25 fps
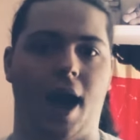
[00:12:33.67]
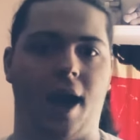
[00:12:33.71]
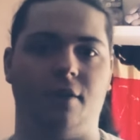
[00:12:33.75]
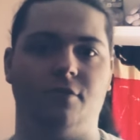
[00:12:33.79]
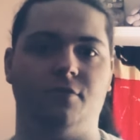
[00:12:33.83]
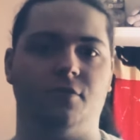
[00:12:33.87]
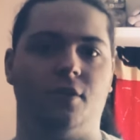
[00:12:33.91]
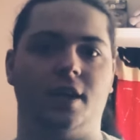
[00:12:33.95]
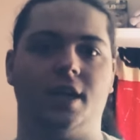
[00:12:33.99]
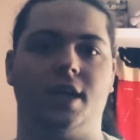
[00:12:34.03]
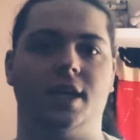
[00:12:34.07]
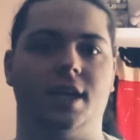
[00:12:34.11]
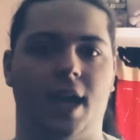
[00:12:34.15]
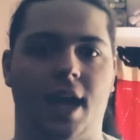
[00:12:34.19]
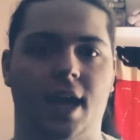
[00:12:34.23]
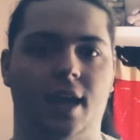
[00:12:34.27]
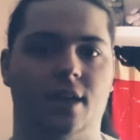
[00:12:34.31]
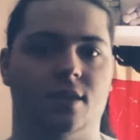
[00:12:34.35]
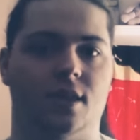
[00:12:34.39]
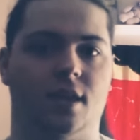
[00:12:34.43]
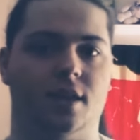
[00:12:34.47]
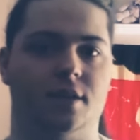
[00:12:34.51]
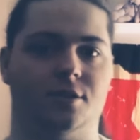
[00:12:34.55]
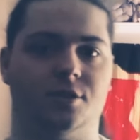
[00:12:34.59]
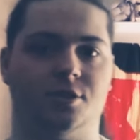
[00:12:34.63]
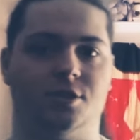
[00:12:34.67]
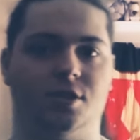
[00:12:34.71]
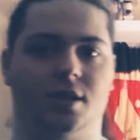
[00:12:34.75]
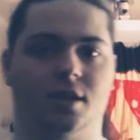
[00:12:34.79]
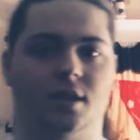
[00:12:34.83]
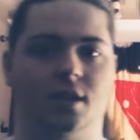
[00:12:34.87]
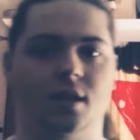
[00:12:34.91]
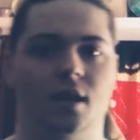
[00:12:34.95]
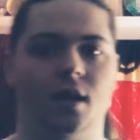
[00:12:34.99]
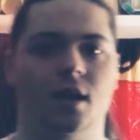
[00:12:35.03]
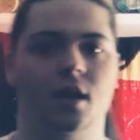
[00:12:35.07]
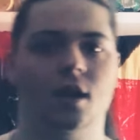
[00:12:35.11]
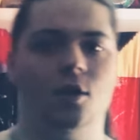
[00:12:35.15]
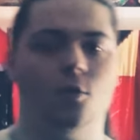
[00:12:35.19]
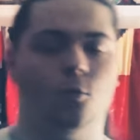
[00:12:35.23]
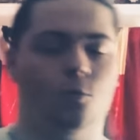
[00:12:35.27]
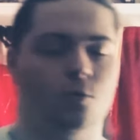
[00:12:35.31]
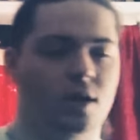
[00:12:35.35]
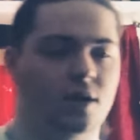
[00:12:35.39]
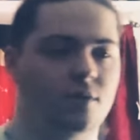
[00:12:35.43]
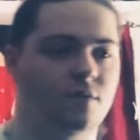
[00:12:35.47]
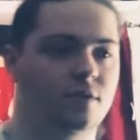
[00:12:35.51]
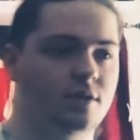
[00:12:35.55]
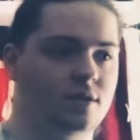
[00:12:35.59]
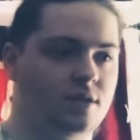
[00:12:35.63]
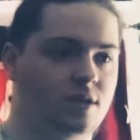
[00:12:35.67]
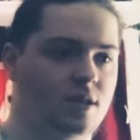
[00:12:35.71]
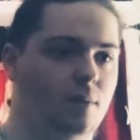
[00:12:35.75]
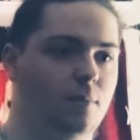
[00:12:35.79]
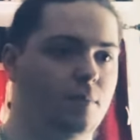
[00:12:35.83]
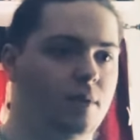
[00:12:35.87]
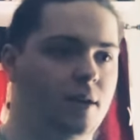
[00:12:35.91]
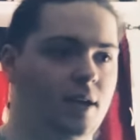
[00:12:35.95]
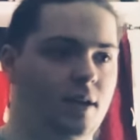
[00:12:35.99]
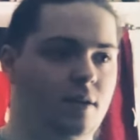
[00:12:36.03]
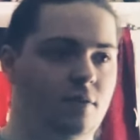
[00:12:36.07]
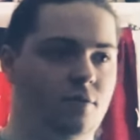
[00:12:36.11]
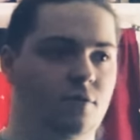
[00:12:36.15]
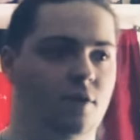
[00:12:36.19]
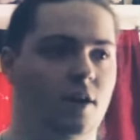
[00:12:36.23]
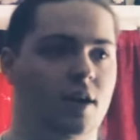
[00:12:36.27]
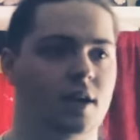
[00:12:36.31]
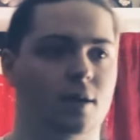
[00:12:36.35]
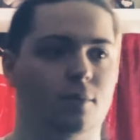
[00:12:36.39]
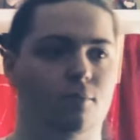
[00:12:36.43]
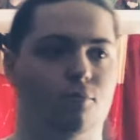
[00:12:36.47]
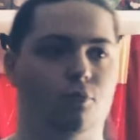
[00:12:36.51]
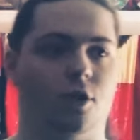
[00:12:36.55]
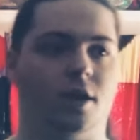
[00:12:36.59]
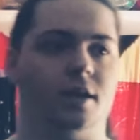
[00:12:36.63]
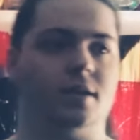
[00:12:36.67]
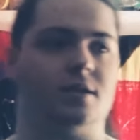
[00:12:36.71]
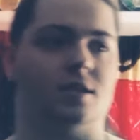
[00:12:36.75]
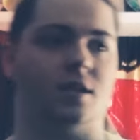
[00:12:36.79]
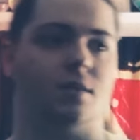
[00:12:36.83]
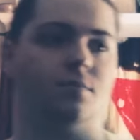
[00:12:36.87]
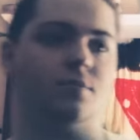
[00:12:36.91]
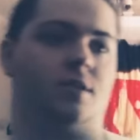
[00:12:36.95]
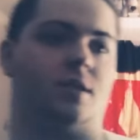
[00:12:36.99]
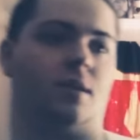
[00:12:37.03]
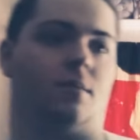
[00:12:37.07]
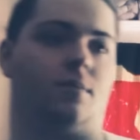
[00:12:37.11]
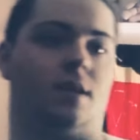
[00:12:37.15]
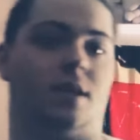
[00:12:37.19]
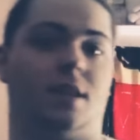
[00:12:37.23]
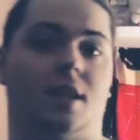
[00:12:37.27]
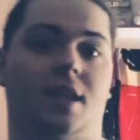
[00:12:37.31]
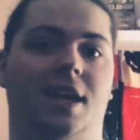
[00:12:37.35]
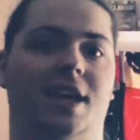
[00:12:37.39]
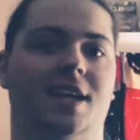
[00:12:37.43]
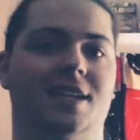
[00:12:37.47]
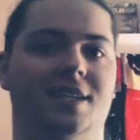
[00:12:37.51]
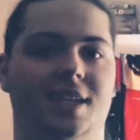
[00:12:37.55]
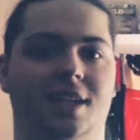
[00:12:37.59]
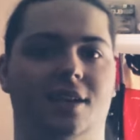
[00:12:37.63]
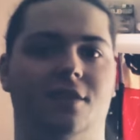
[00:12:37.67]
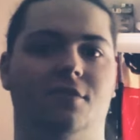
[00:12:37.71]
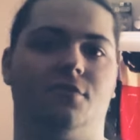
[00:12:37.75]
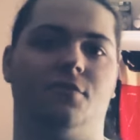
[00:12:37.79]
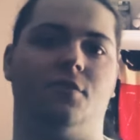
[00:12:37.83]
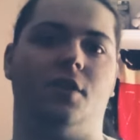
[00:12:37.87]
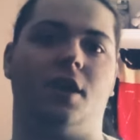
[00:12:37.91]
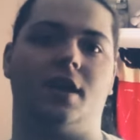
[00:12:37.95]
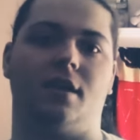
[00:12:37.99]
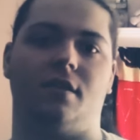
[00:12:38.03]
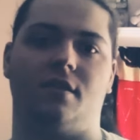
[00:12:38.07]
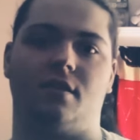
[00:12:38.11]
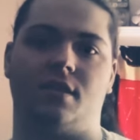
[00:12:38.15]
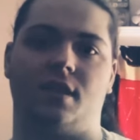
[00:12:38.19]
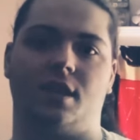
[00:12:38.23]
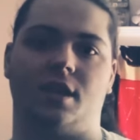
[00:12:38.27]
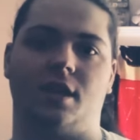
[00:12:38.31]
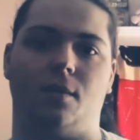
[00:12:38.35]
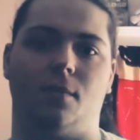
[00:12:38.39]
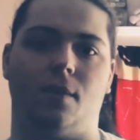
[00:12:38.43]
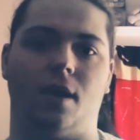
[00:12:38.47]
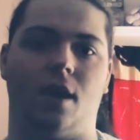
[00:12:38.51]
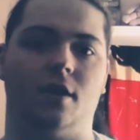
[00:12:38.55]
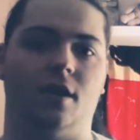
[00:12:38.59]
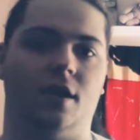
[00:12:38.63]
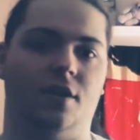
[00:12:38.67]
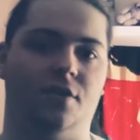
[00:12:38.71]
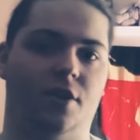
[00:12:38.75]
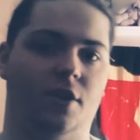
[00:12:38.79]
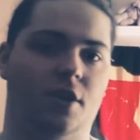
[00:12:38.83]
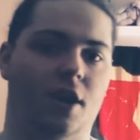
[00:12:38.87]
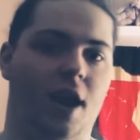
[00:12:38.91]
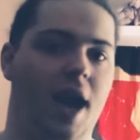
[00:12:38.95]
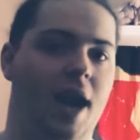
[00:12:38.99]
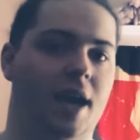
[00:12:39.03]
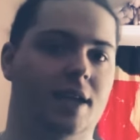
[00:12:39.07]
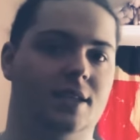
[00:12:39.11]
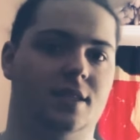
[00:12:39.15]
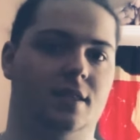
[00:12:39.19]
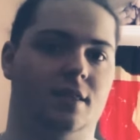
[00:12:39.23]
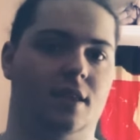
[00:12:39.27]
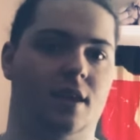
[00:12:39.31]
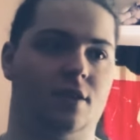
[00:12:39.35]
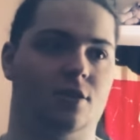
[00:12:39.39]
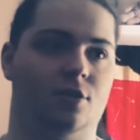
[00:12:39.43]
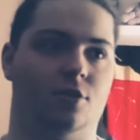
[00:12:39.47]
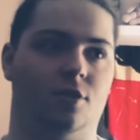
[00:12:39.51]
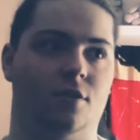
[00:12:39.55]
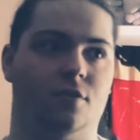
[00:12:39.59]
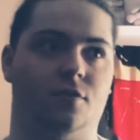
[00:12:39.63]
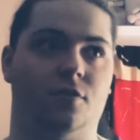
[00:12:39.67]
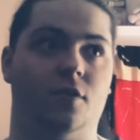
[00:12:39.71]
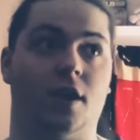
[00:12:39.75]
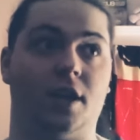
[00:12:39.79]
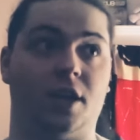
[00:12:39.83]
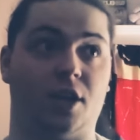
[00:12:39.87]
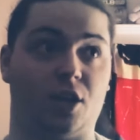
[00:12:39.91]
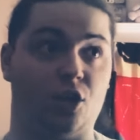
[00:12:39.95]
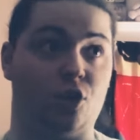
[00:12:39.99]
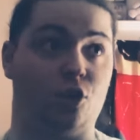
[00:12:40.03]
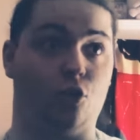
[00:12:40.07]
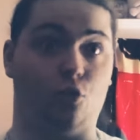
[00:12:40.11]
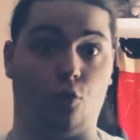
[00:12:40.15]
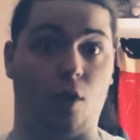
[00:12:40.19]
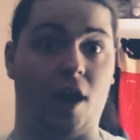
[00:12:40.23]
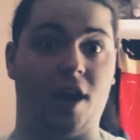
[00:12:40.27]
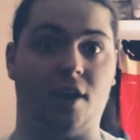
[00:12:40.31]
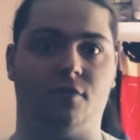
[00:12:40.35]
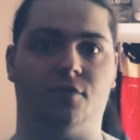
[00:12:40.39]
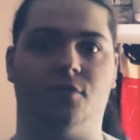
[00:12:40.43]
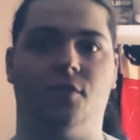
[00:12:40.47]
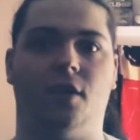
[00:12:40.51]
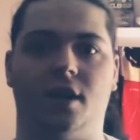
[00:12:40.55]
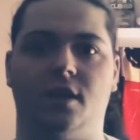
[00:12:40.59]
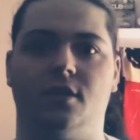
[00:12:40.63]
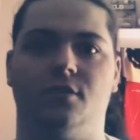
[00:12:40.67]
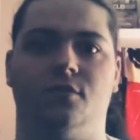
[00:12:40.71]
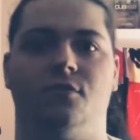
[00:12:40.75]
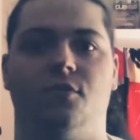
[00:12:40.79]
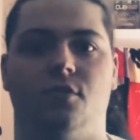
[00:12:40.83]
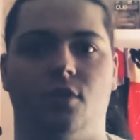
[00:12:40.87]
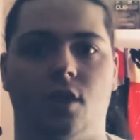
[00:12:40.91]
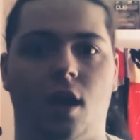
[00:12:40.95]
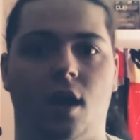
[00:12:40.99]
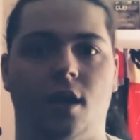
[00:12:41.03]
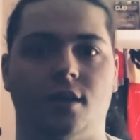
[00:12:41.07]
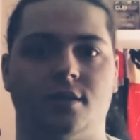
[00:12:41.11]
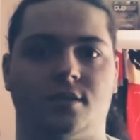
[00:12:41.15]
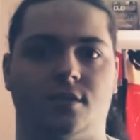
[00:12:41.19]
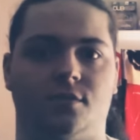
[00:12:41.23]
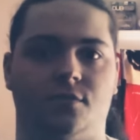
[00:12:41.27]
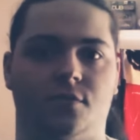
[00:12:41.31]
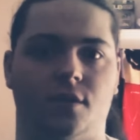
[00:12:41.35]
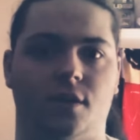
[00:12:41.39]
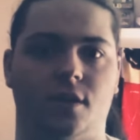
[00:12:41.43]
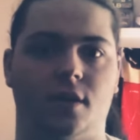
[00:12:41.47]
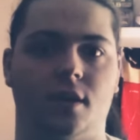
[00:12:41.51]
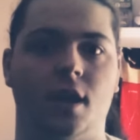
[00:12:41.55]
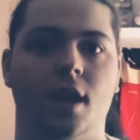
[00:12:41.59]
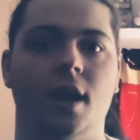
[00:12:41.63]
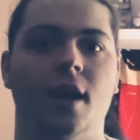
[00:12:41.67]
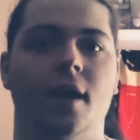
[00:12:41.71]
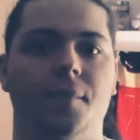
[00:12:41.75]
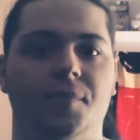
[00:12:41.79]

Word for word: I fucking hate that shit. Whenever somebody fucking brings up something that I didn't fucking think about and they're acting like they're a fucking great fucking philosopher.